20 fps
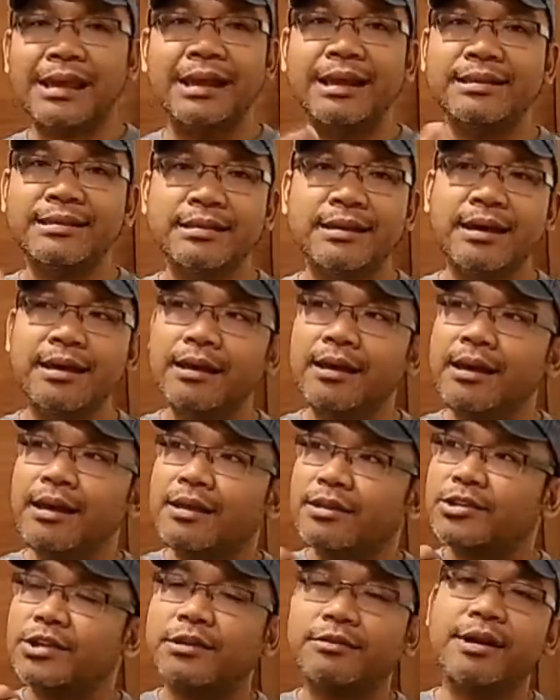It's
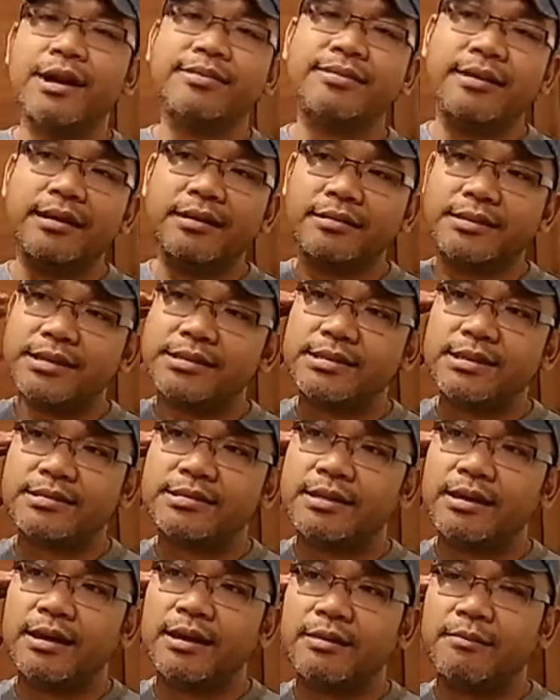a great thing. This
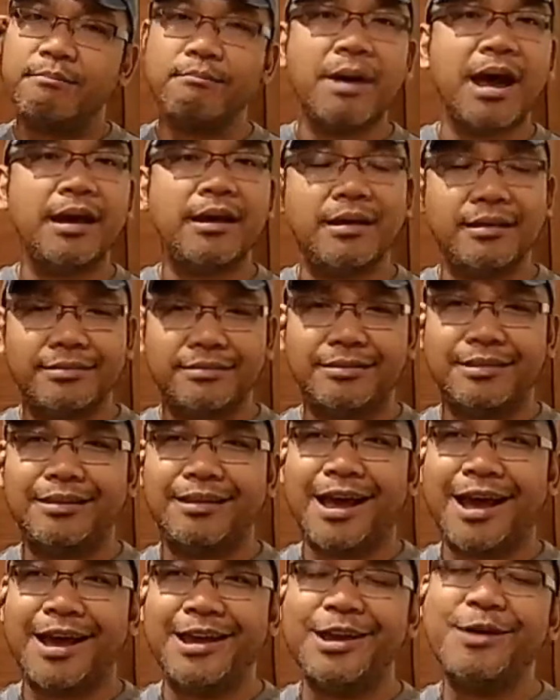is
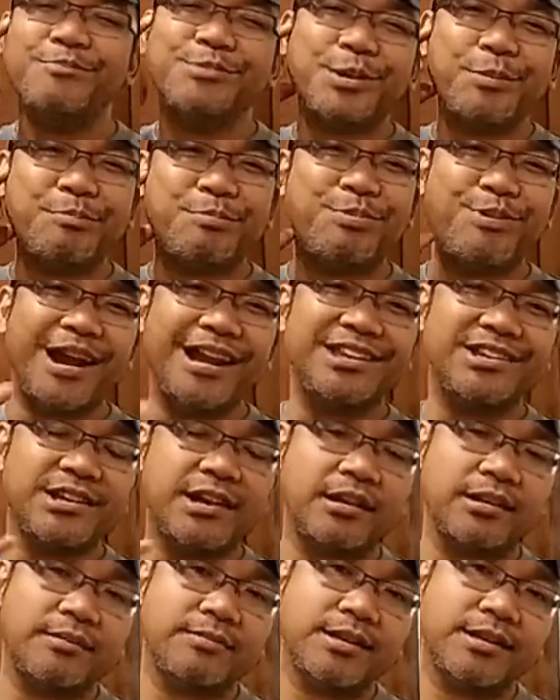I am the
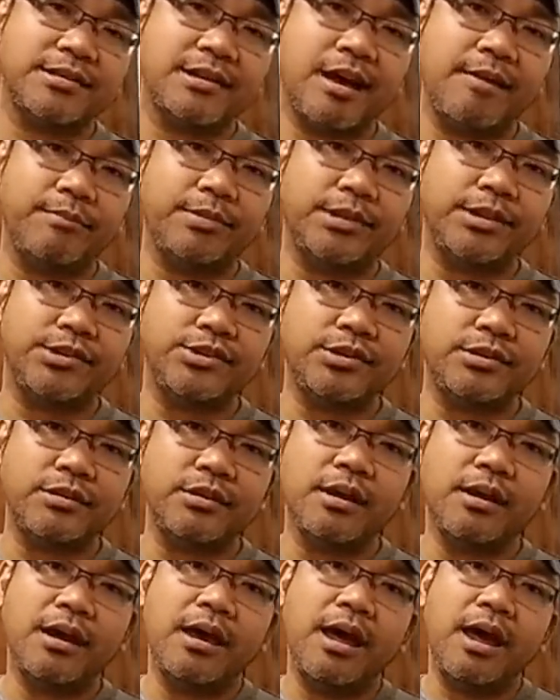brainchild of this
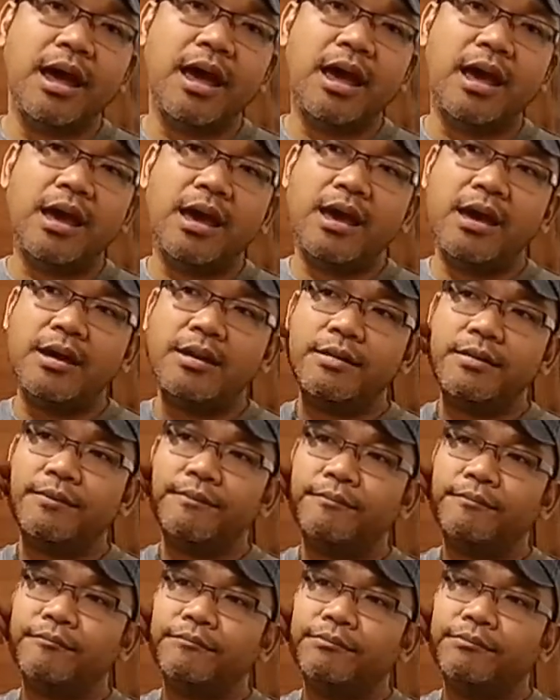competition, and